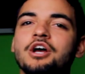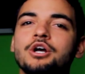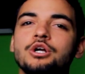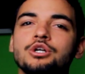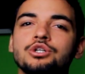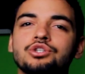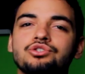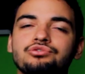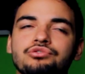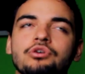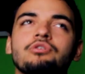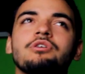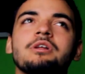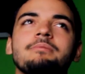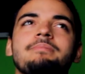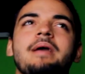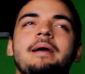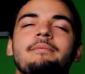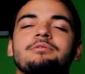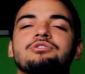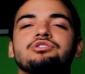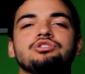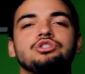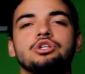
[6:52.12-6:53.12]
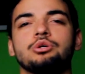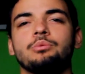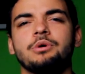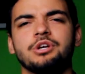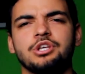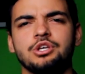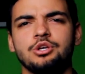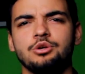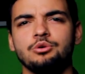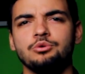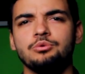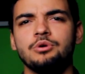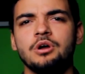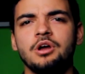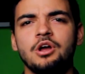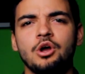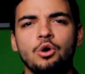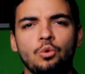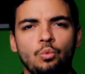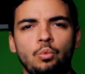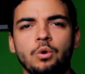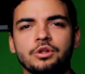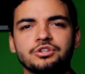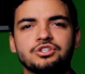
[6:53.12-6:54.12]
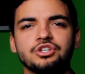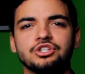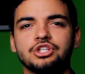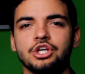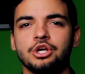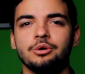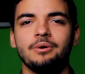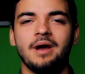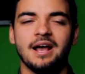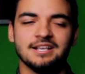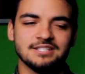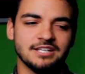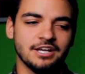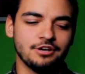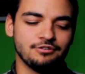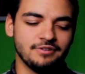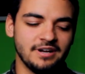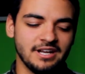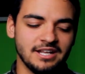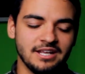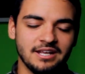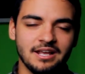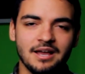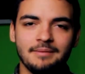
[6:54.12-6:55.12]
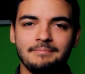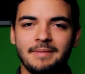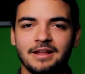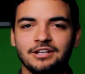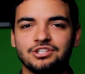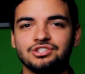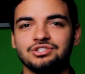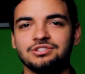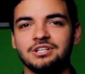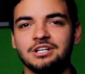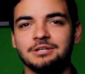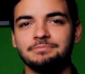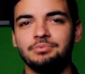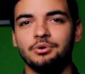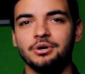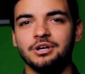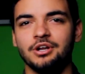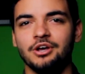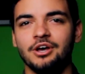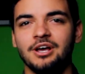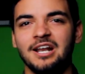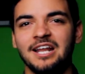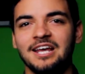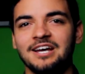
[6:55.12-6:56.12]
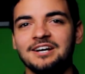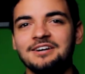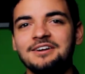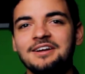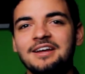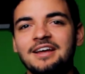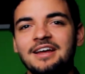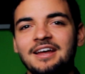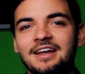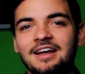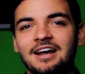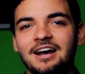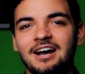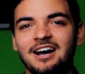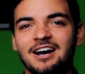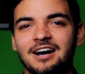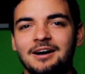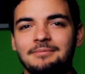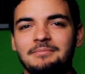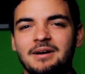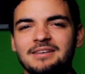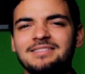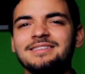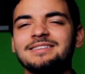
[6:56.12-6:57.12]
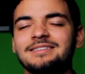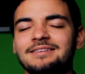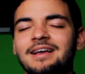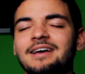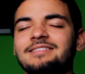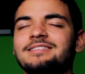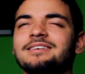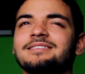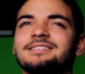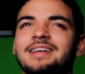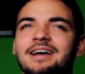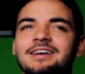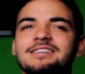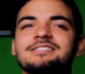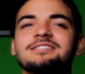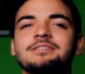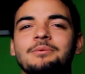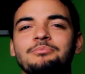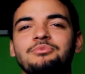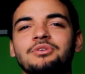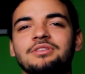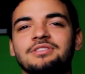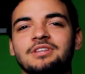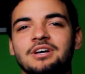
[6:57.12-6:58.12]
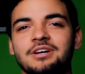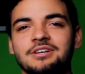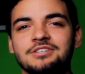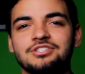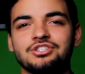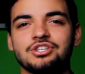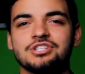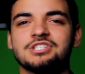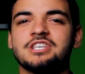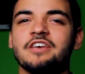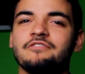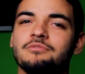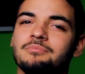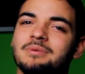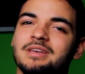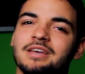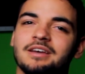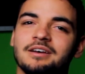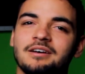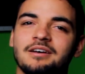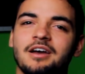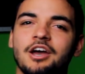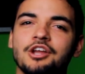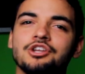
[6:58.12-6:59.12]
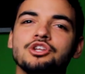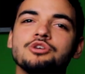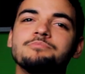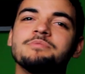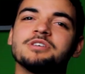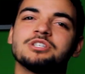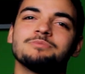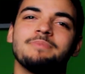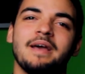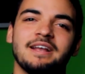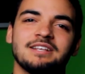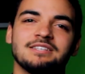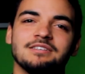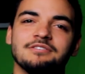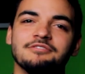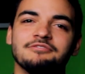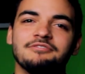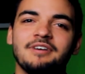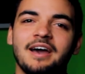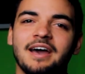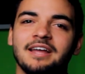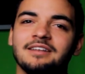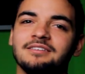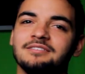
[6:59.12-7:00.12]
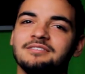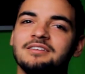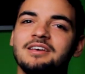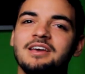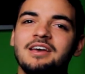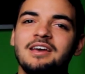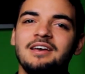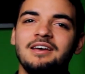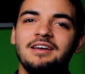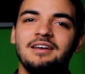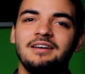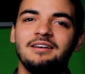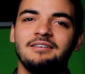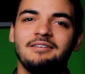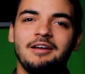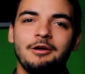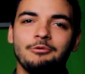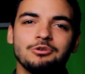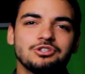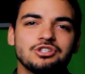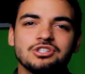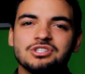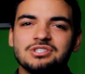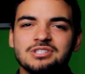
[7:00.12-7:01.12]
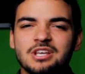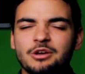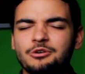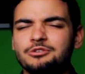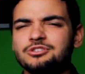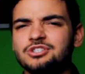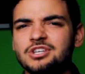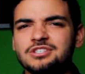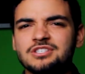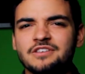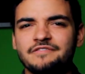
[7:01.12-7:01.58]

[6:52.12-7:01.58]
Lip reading: truly be able to do what you want to do, as I already mentioned in a point earlier. I think that is something that's just given me a new perspective, and it was just a